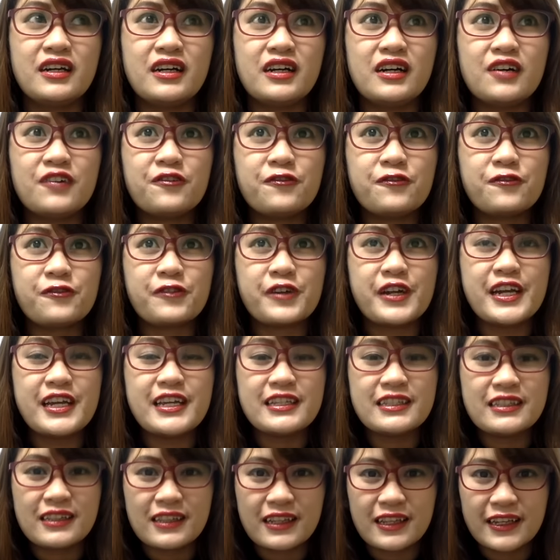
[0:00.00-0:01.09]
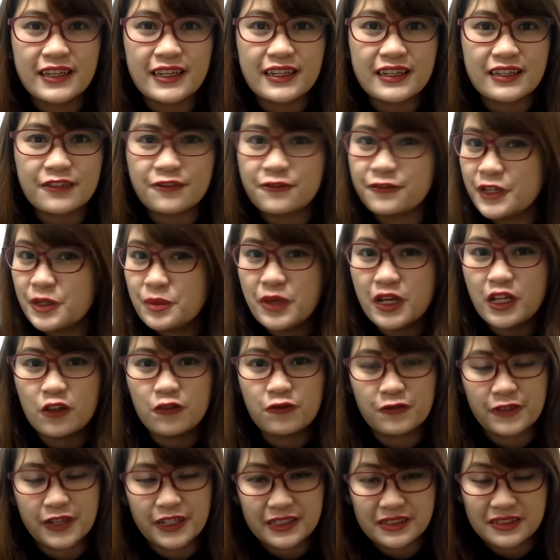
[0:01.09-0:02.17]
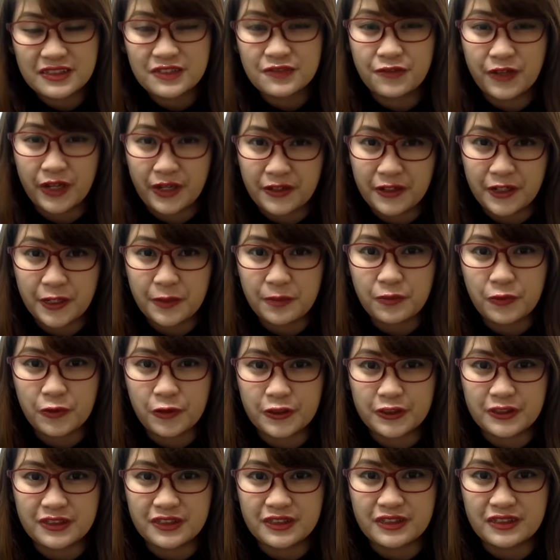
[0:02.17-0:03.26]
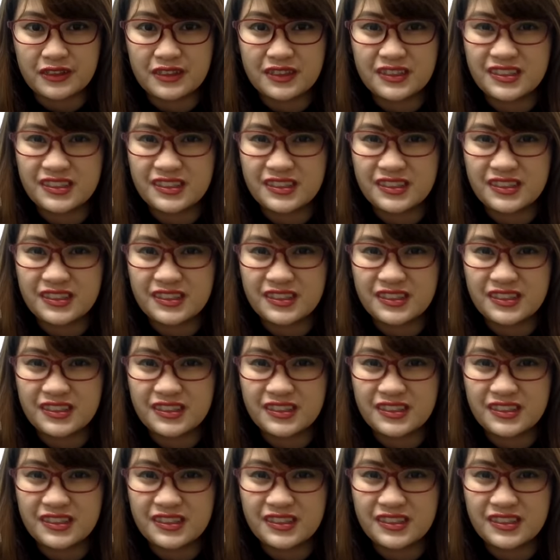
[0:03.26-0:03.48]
a friend like a female friend is very important.